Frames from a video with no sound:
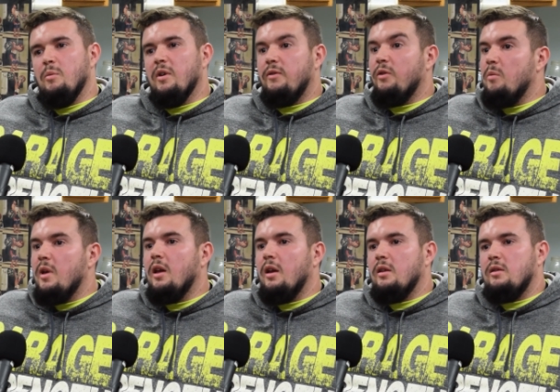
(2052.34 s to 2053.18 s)
But for
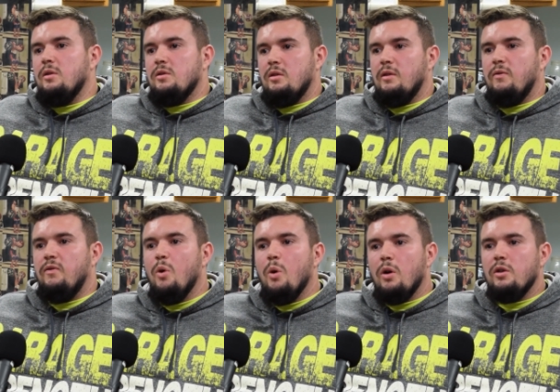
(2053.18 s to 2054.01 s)
me, it's usually
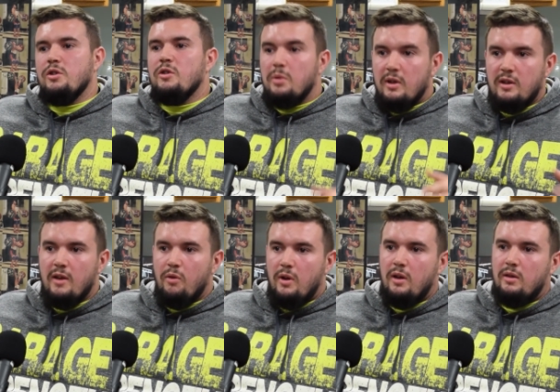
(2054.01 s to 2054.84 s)
four, just because
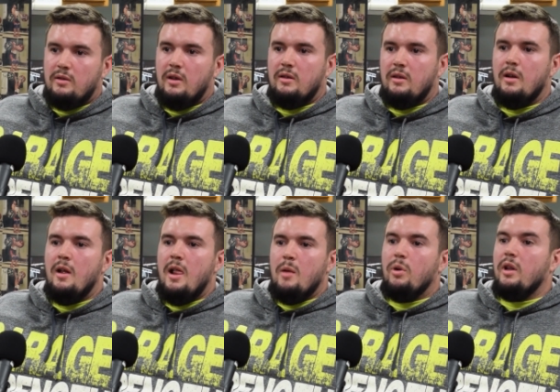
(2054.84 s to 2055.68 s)
everyone else does it.
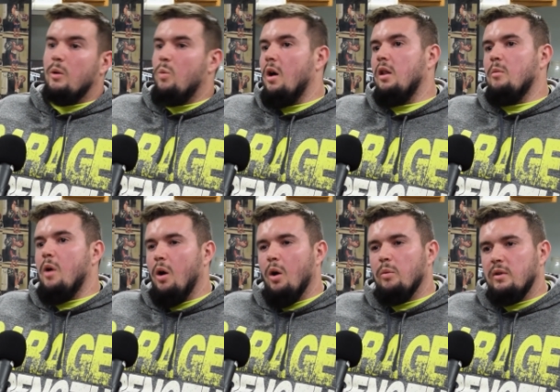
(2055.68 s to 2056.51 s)
But like while I'm
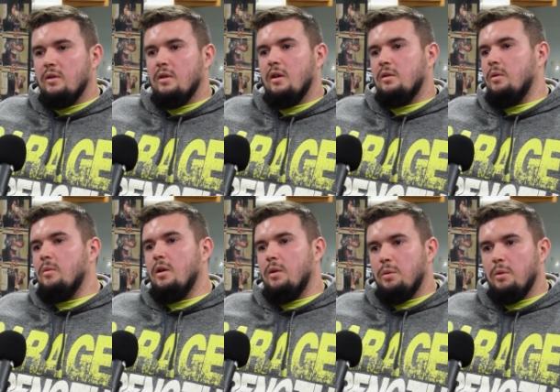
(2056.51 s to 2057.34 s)
home, he's talked to me
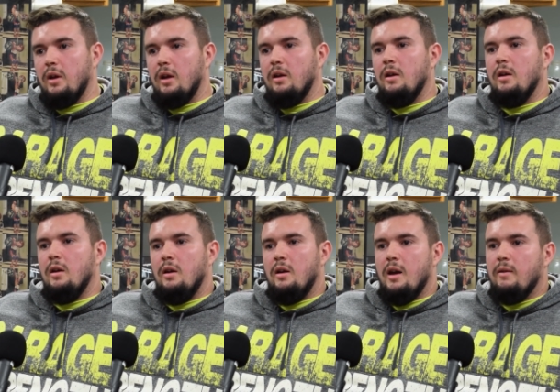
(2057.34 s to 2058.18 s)
about three.
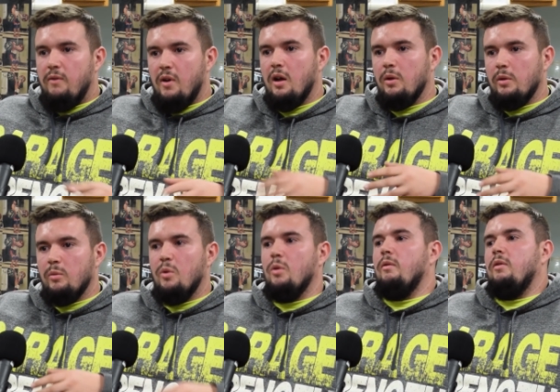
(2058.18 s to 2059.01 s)
Okay. And following
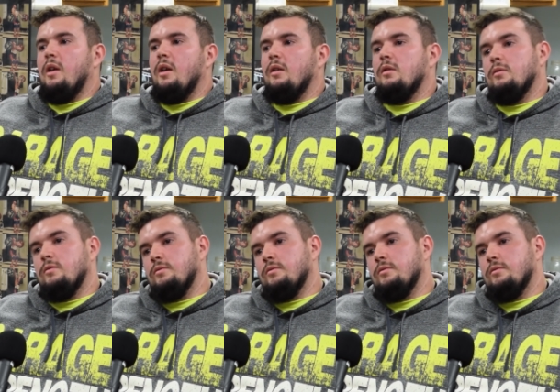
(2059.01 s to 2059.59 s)
more of that.